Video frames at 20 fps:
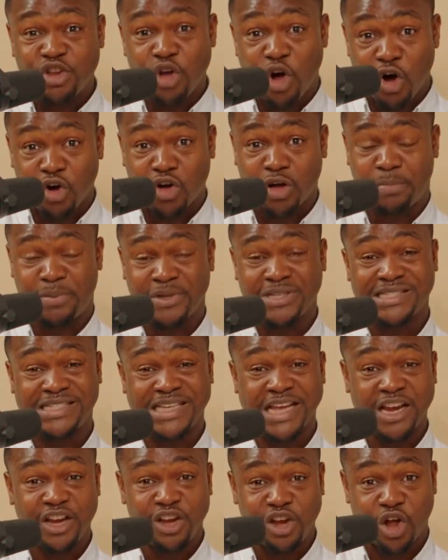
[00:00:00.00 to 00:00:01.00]
occupancy
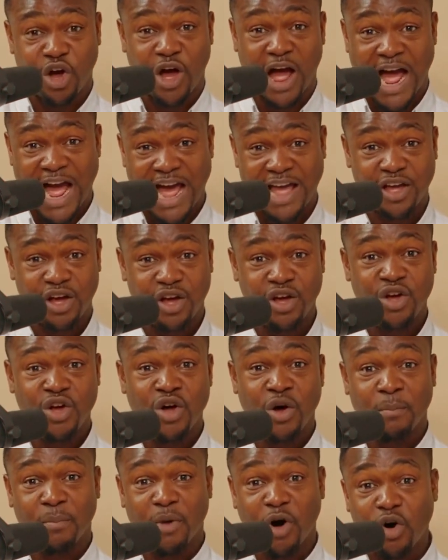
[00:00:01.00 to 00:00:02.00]
a lot higher,
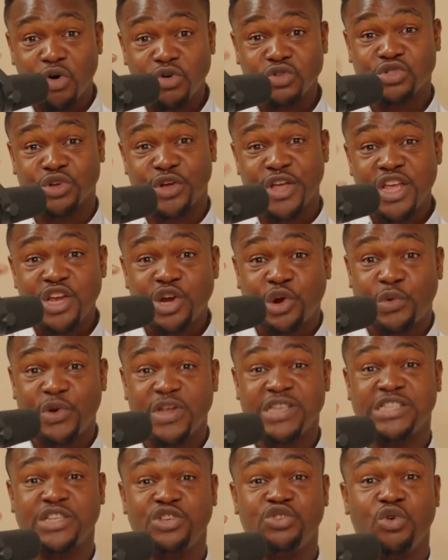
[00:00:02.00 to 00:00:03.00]
but also
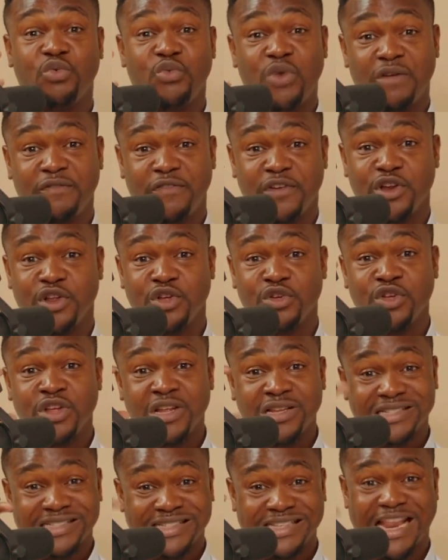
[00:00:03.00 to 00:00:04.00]
increasing your revenue
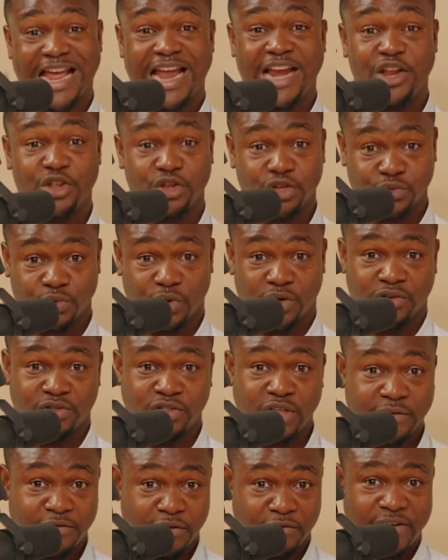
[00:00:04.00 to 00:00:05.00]
slightly as well.
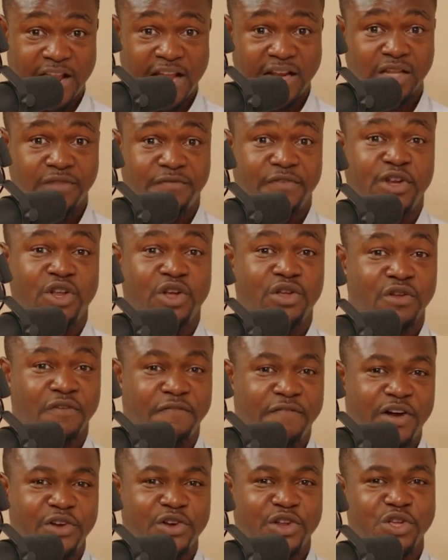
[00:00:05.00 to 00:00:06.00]
So if you've liked this video and you
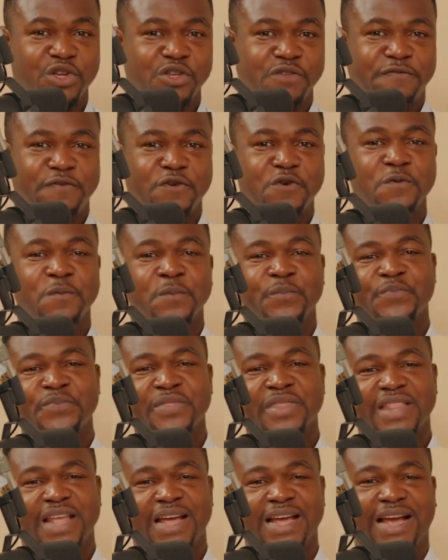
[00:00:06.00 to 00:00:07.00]
found it useful,
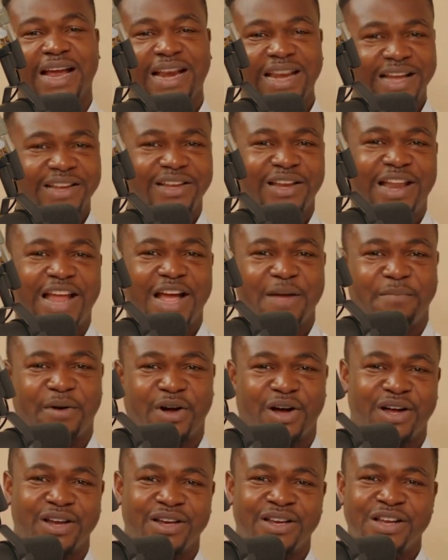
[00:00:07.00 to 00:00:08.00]
then click the like
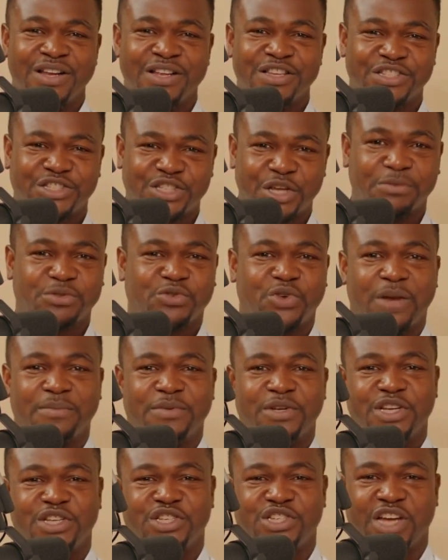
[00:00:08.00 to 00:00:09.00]
button, subscribe to
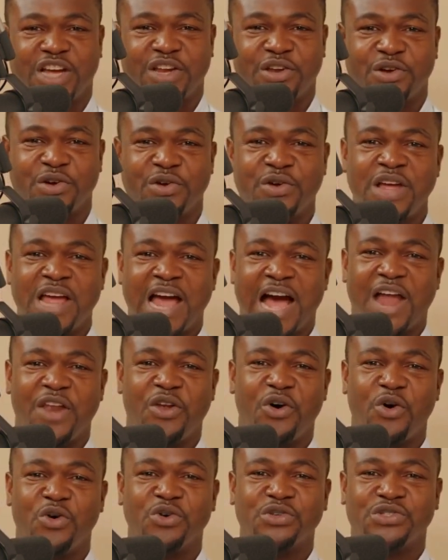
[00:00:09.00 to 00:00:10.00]
this channel, and
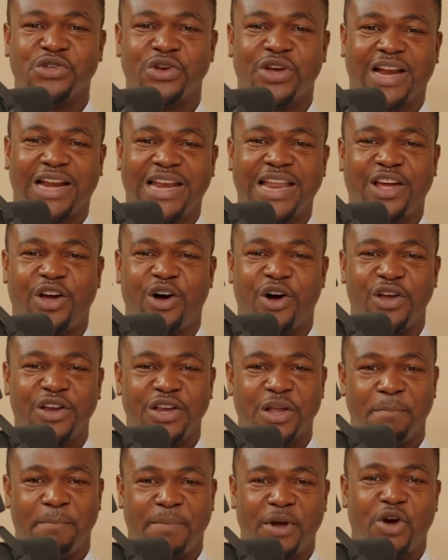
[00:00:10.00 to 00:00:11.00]
also click on
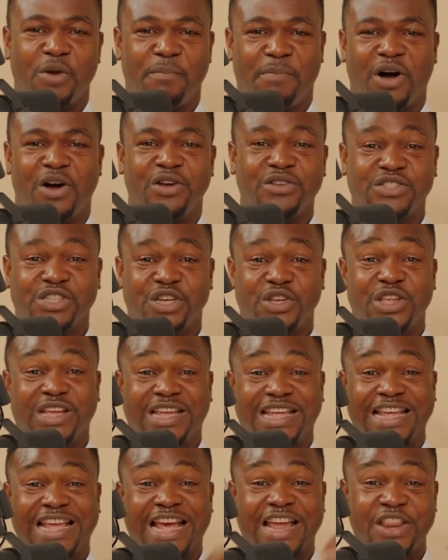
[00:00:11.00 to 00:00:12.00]
the bell button so you
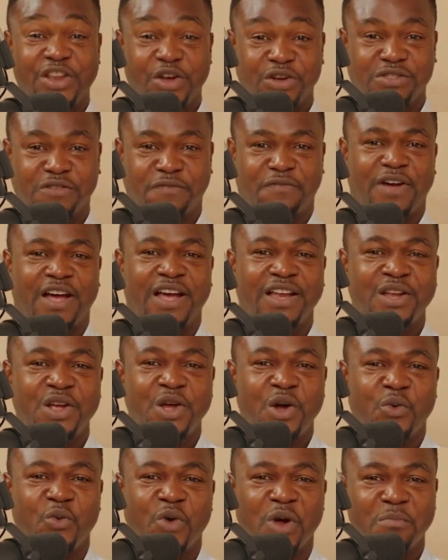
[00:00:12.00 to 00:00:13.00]
can get notified
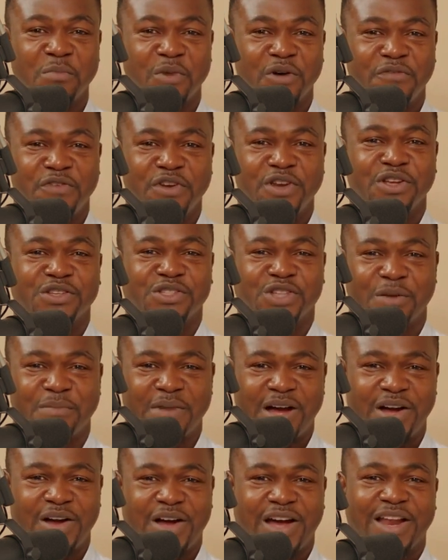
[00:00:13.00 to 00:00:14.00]
when more videos come
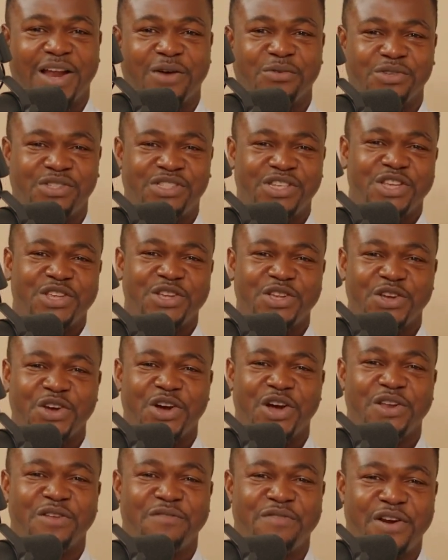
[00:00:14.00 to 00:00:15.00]
out. And I will see you
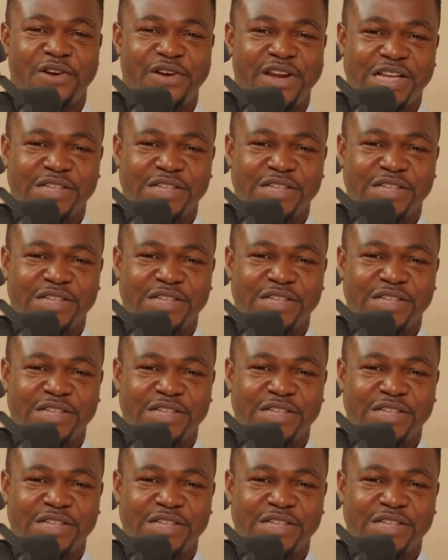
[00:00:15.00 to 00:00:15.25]
on the very next